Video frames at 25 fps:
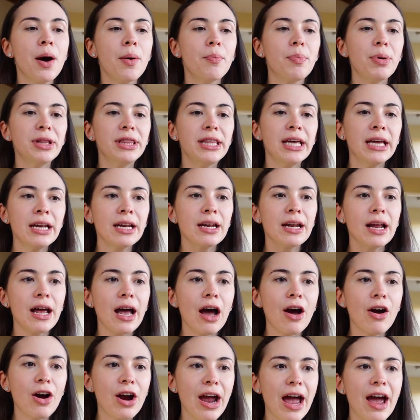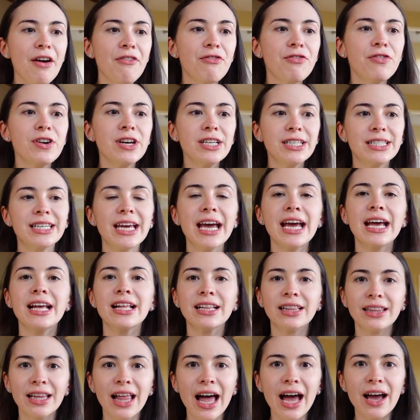But then our everyday
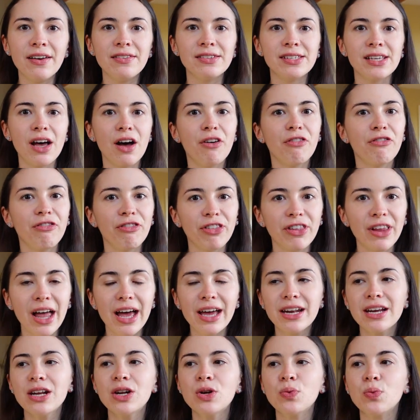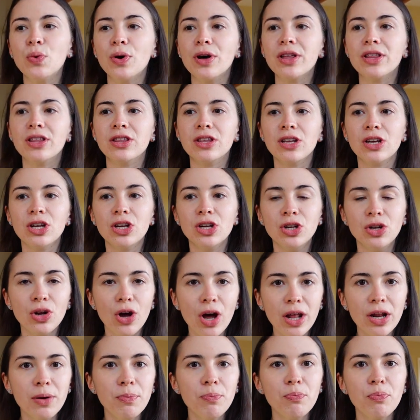lives are flooded with
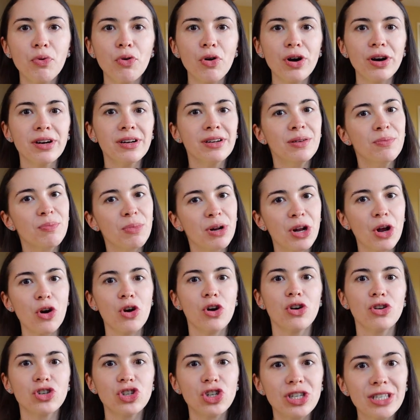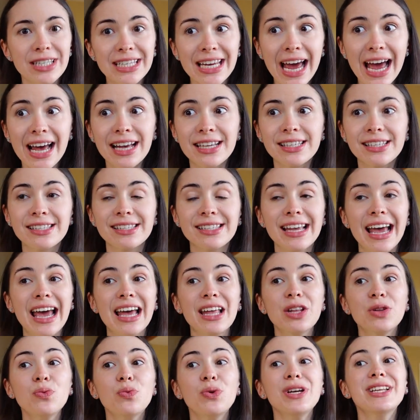non-important but urgent tasks
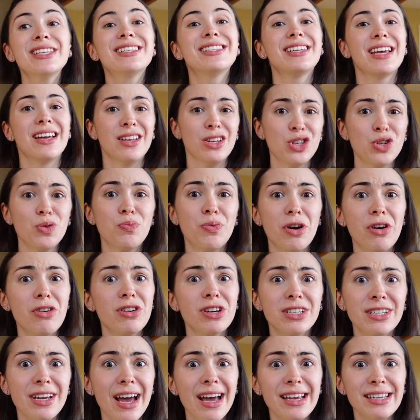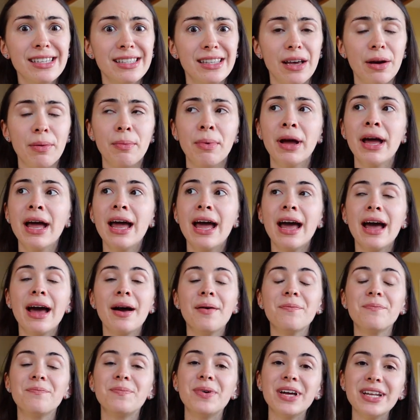and we tend to prioritize them.
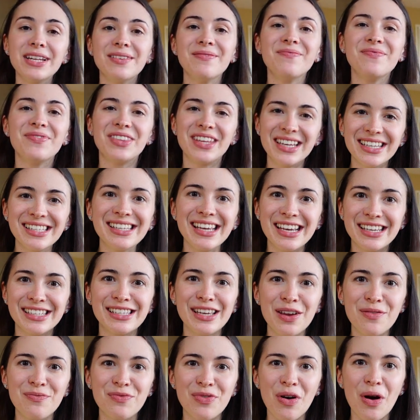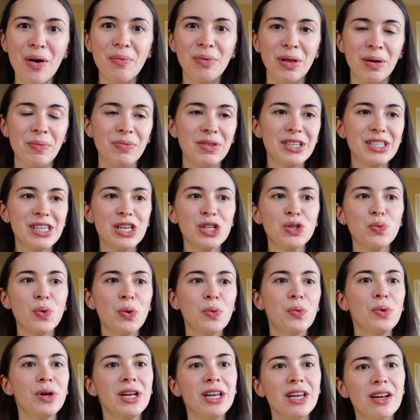But this is a problem. This is
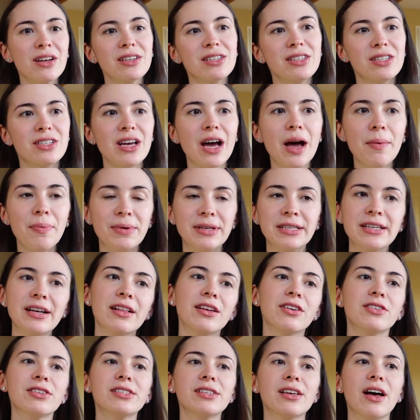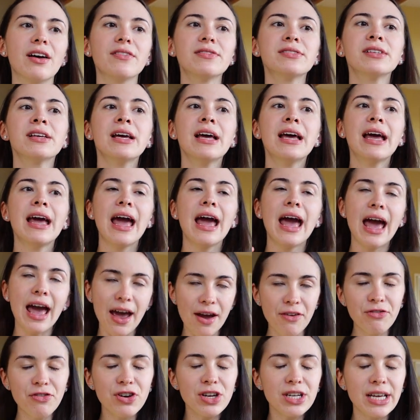when we need to stop and tell ourselves,
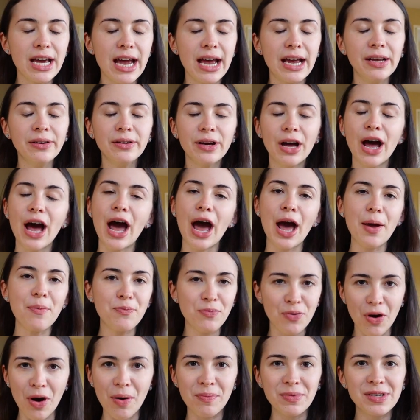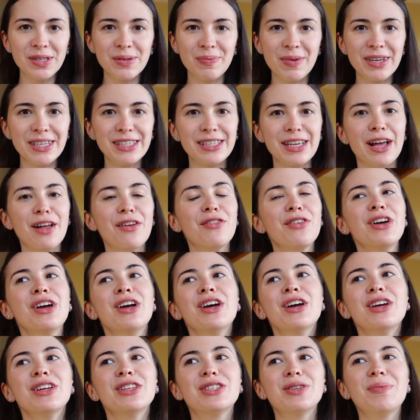every day I promise myself
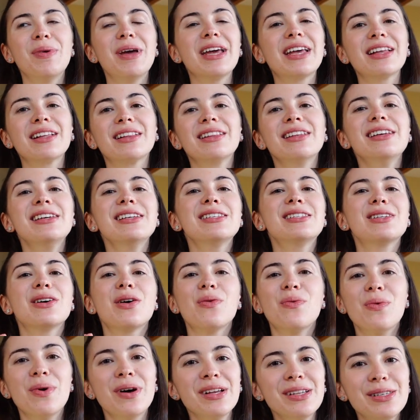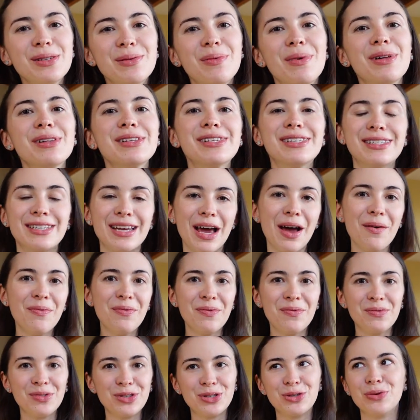to make at least one small
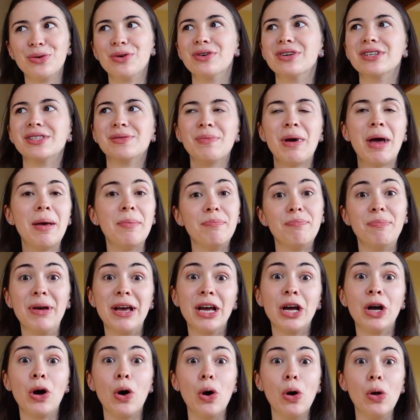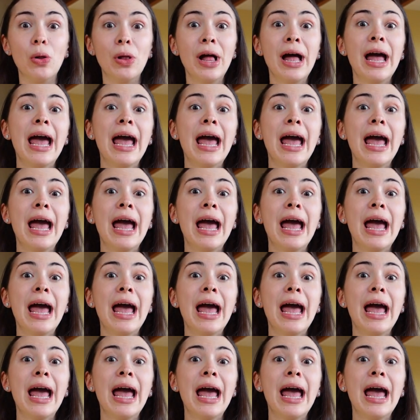step towards my big goal.